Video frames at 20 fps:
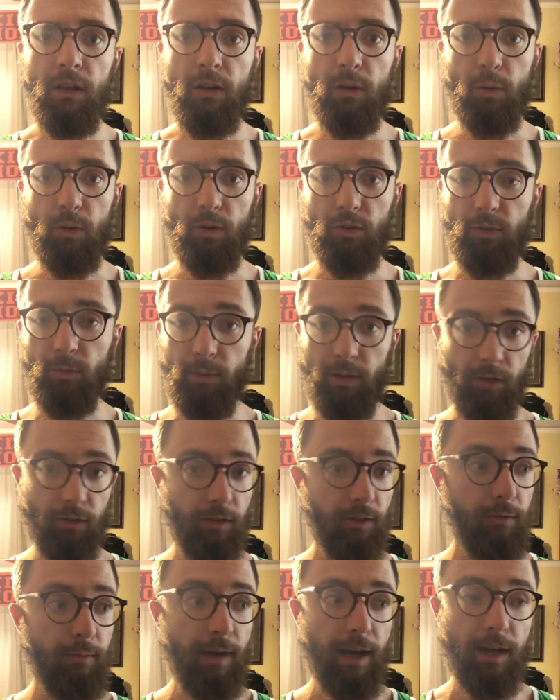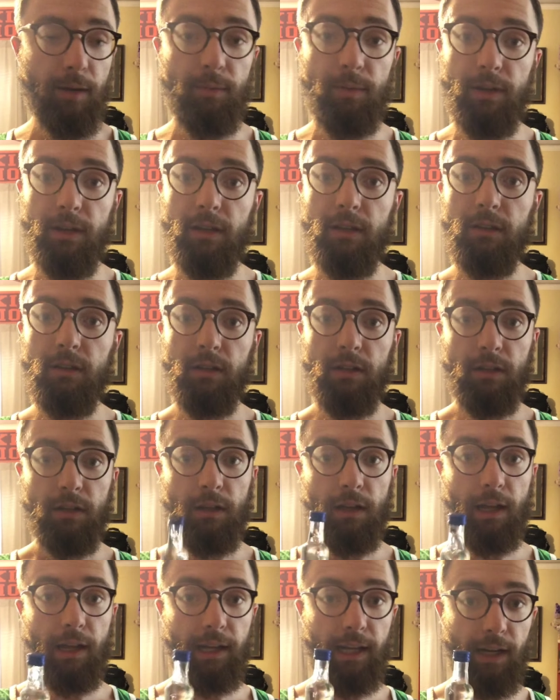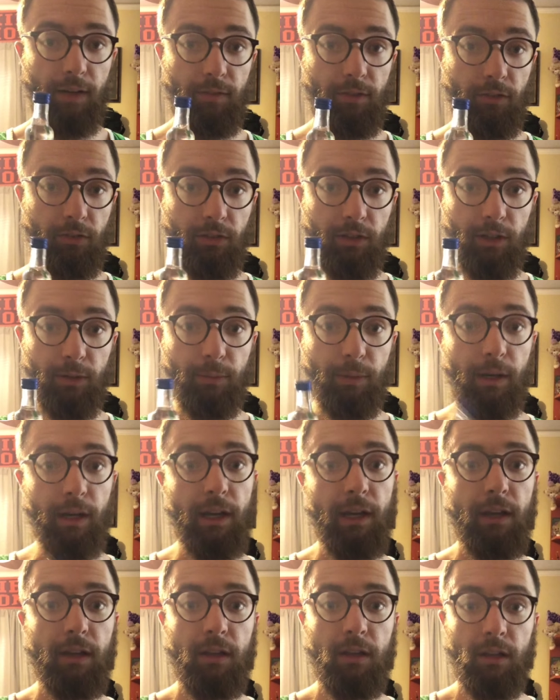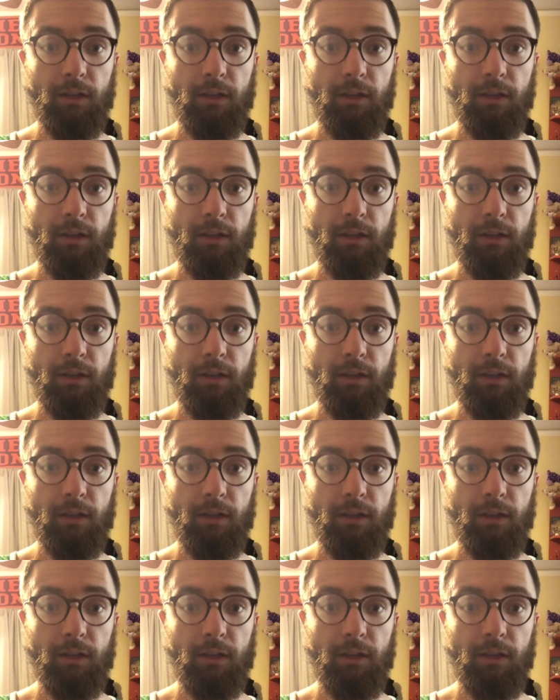or someone else gets mad at me, I can have this nearby